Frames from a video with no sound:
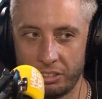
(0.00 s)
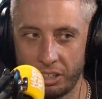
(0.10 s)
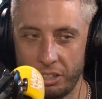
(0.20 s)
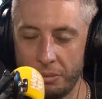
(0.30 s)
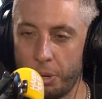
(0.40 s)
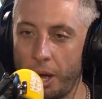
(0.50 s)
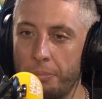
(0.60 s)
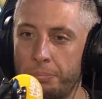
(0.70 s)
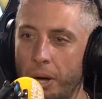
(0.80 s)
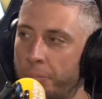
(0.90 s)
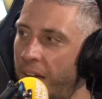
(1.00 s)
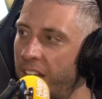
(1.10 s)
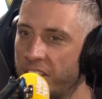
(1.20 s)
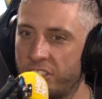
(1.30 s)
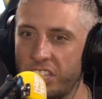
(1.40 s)
So by
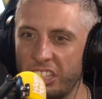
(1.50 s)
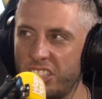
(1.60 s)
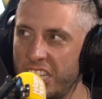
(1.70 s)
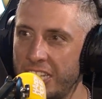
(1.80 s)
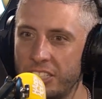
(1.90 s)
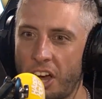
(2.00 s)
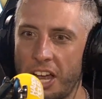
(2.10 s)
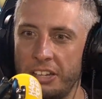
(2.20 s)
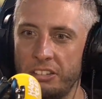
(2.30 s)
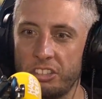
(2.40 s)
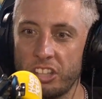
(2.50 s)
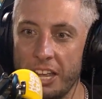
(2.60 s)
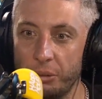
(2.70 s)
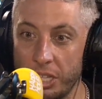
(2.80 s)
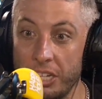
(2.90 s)
like 69
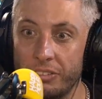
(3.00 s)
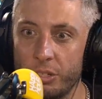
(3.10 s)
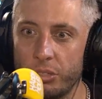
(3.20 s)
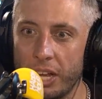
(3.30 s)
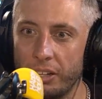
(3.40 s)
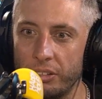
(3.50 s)
individual downloads.